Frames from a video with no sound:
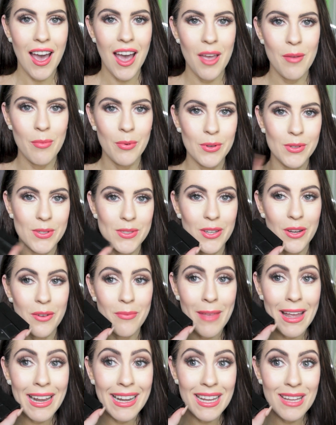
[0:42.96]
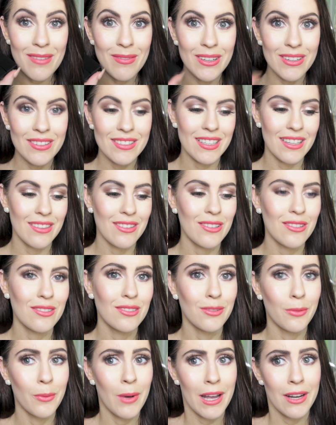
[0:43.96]
I bought so many, because I thought,
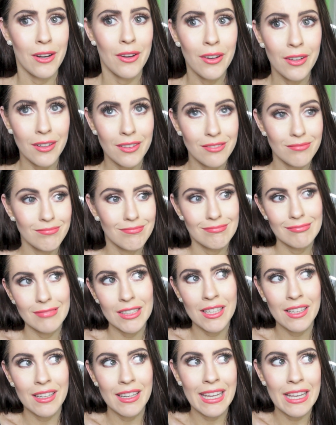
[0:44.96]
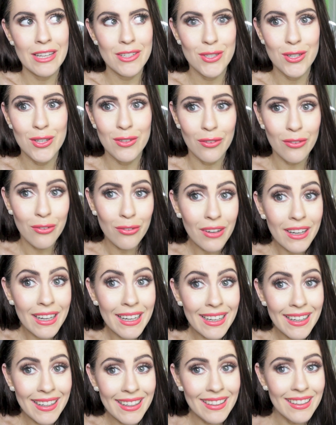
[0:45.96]
well, why not? You're gonna get two for
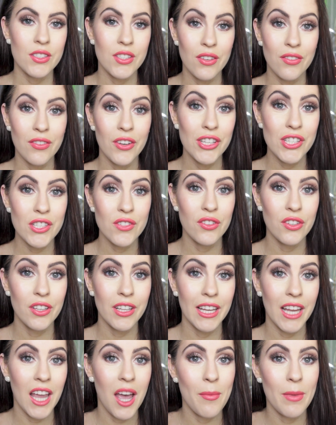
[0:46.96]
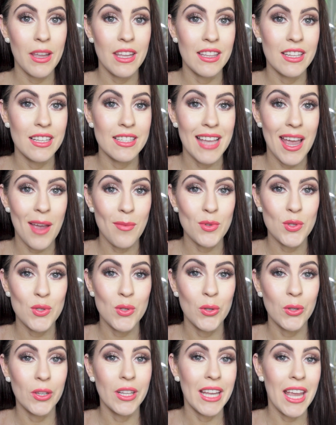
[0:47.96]
free. So first of all, they come in these
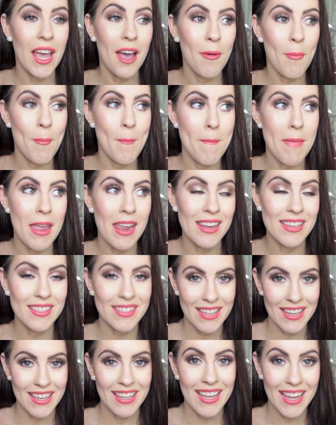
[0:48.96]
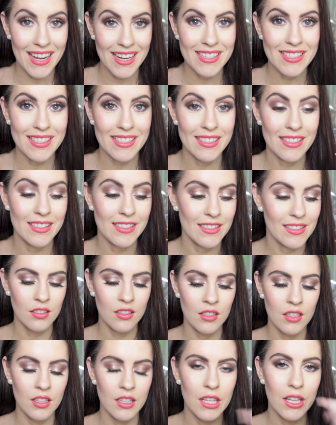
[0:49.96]
absolutely amazing cases.
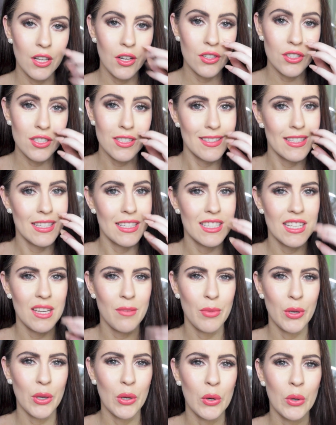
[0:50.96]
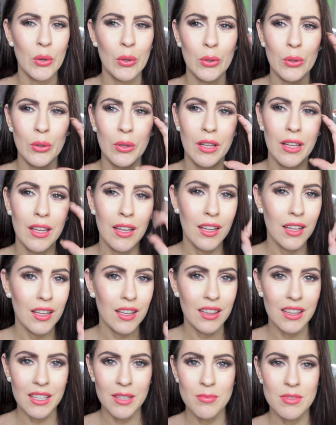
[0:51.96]
They're not just the typical
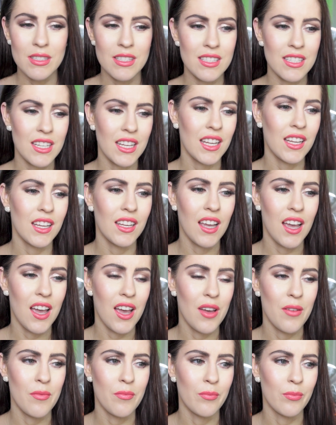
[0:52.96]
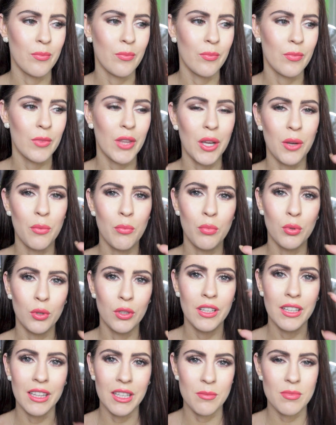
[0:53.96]
lipstick, like
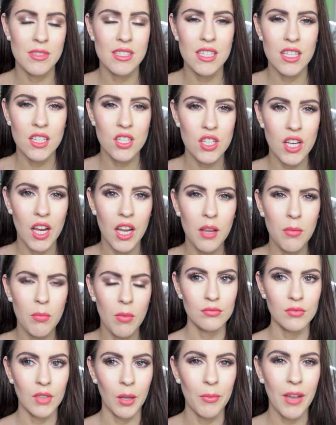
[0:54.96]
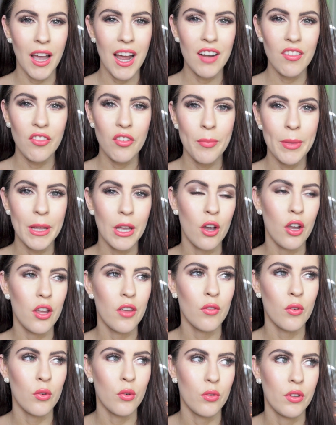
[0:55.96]
bullet lipstick shape. I'm kind of a bit
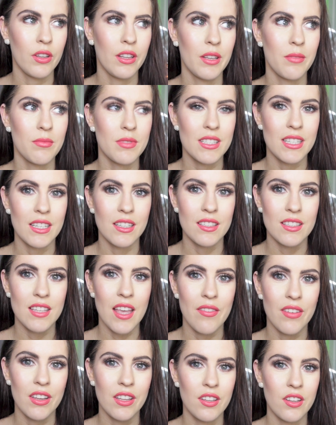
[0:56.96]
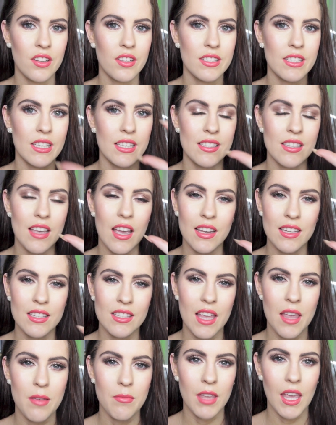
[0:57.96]
over all the lipsticks having those exact
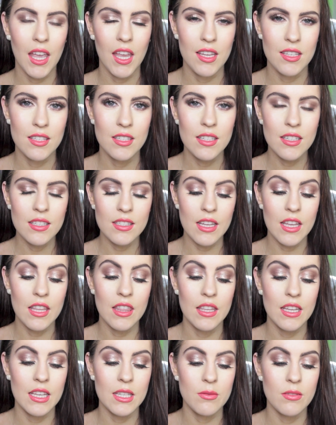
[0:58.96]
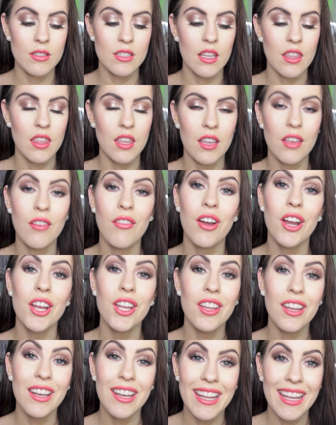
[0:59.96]
same cases, and these ones I think are very
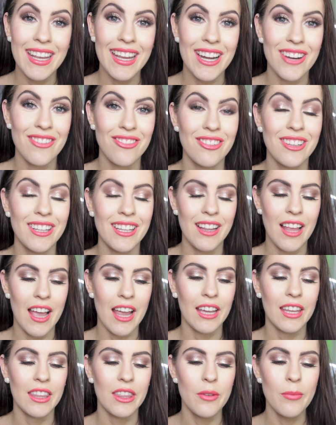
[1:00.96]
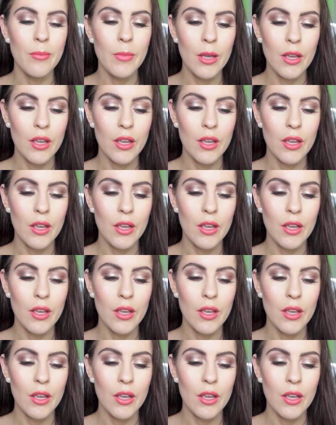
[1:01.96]
unique and I really like them.